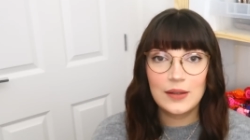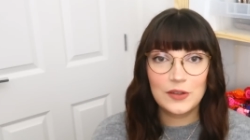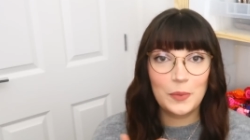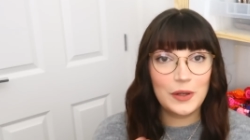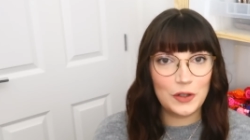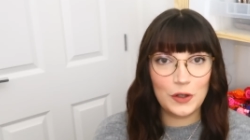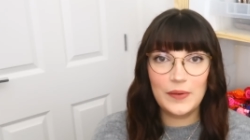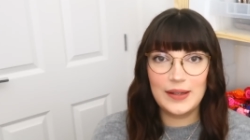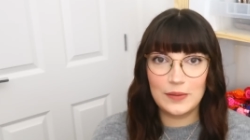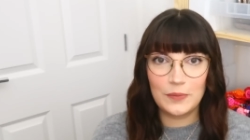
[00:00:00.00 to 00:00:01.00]
So my
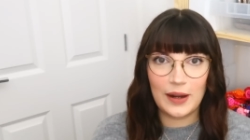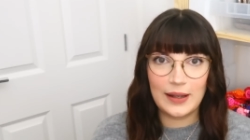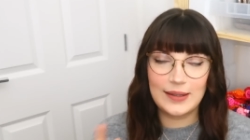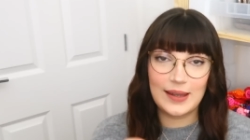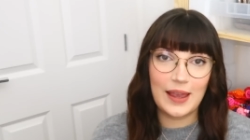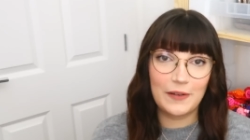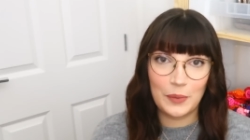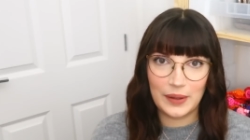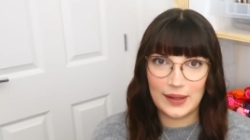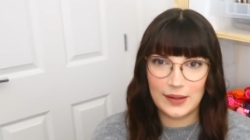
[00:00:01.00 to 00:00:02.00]
two recent rats,
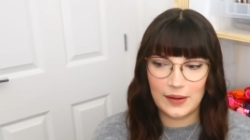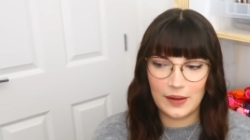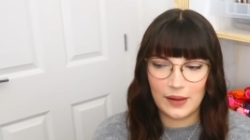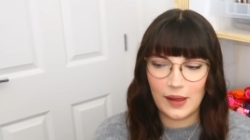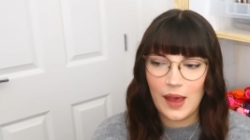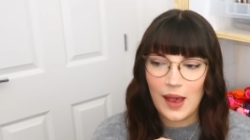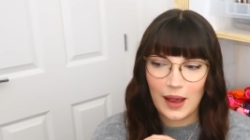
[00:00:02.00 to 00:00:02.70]
Aaron and Kinder,